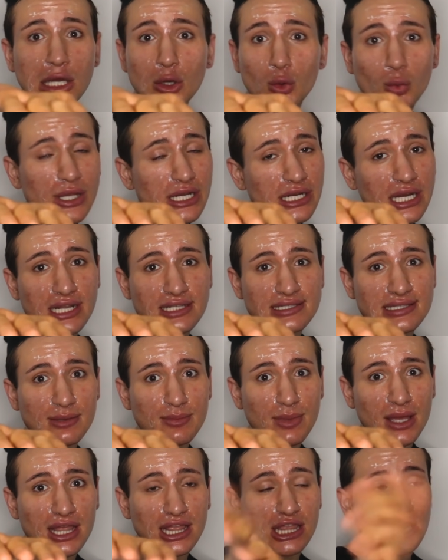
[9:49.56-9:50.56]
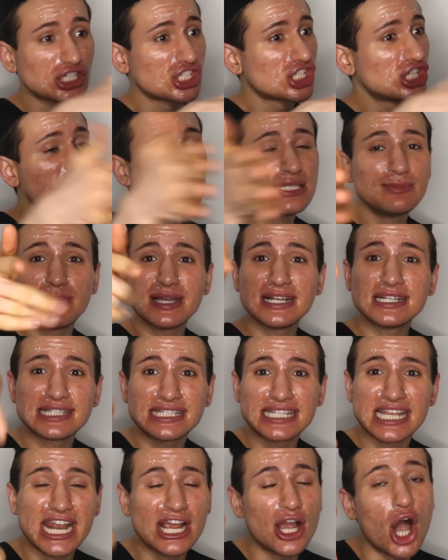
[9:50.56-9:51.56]
at Queen Elizabeth. She's been
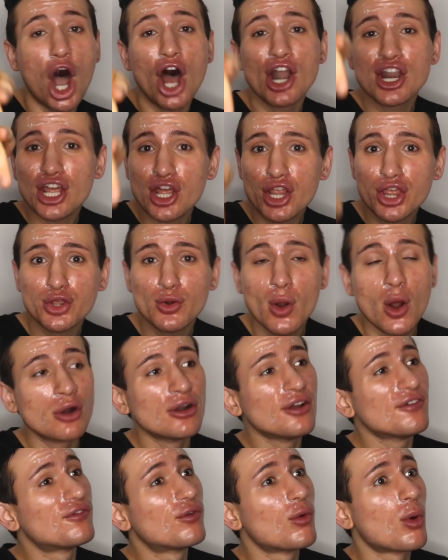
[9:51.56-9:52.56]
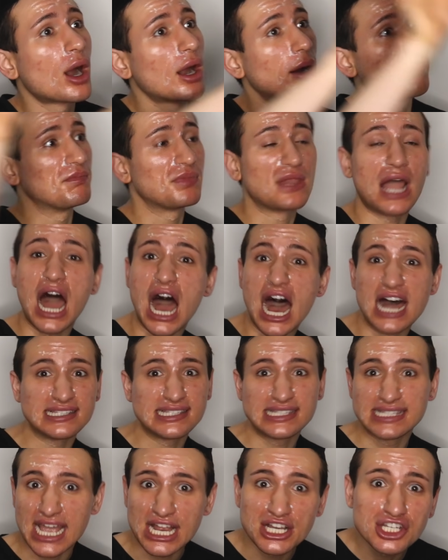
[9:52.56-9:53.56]
sitting on her throne for a
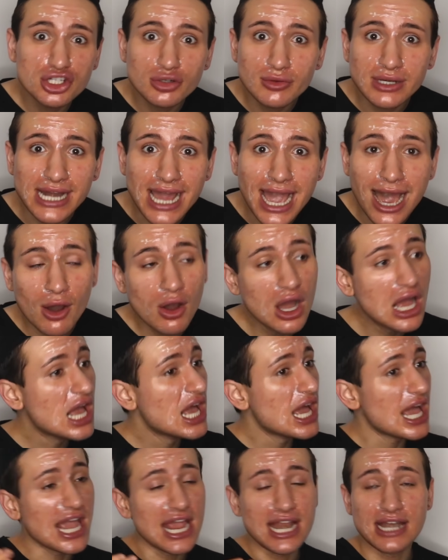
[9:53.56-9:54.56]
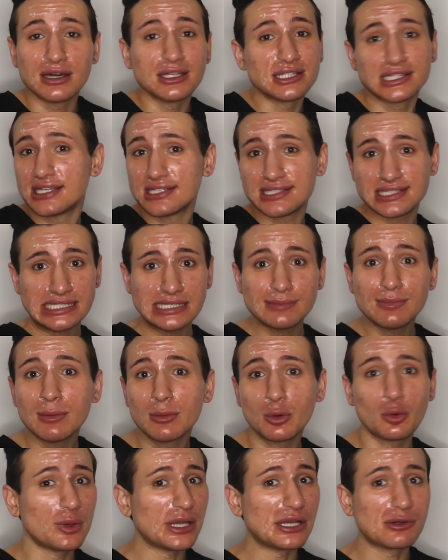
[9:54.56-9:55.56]
century now, and the
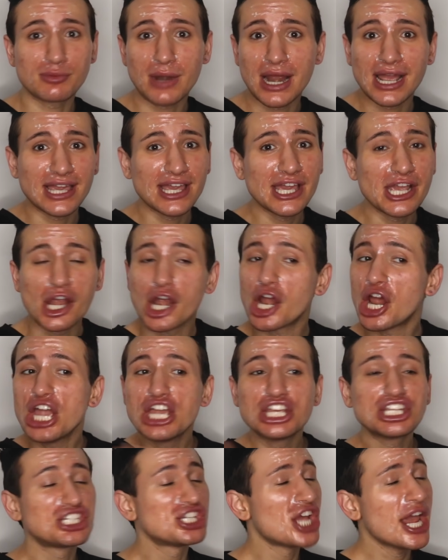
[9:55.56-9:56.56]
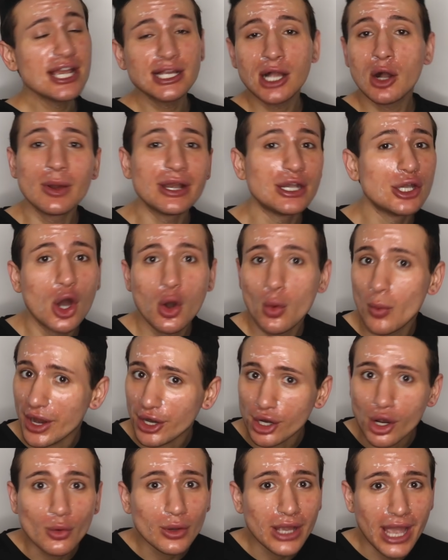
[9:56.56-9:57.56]
sebum queen right here, she ain't going
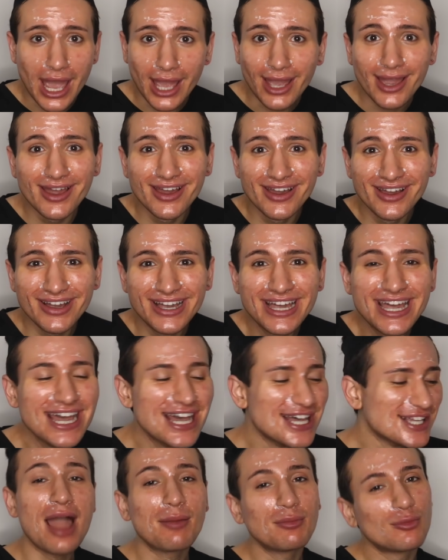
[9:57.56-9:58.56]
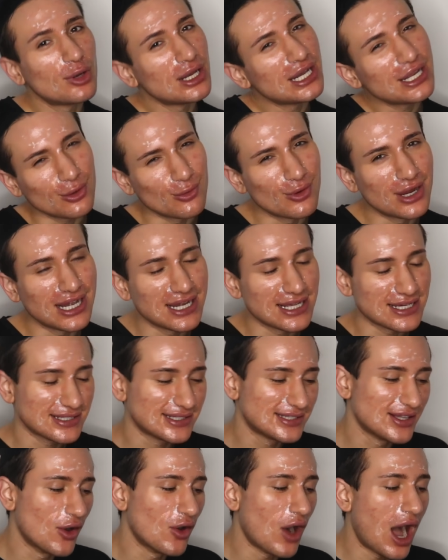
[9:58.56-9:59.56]
nowhere, okay? I'm really oily,
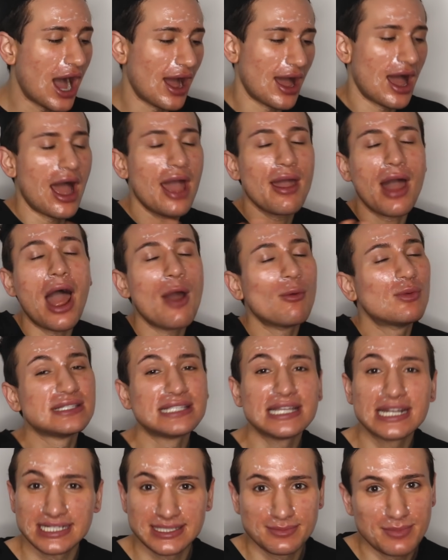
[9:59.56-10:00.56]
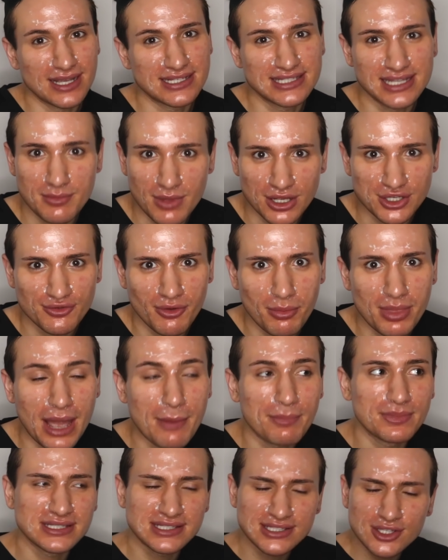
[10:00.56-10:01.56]
so I wasn't expecting much from
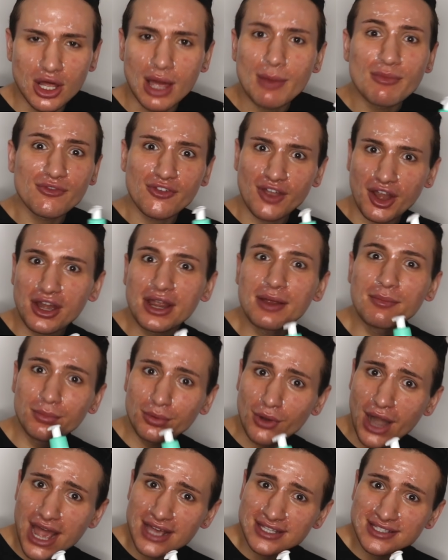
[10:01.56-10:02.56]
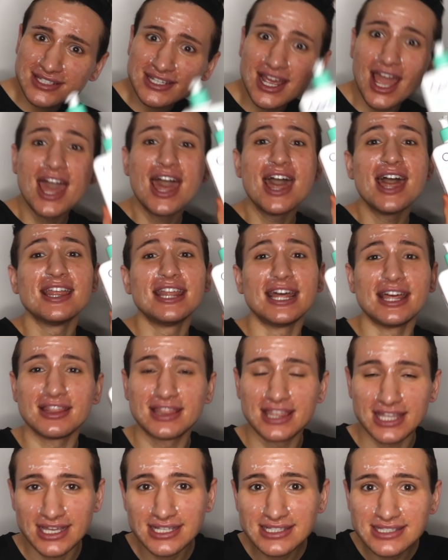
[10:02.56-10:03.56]
that, but still, I'm very impressed that
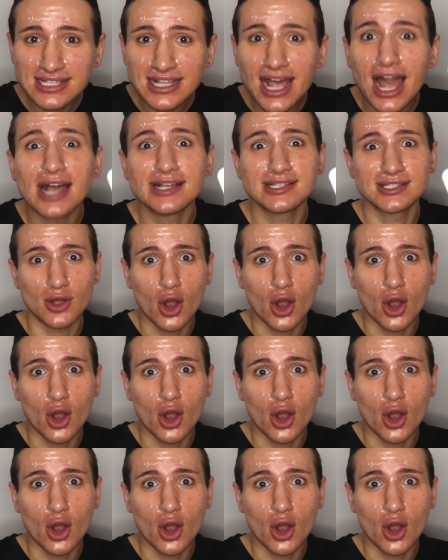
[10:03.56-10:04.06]
this has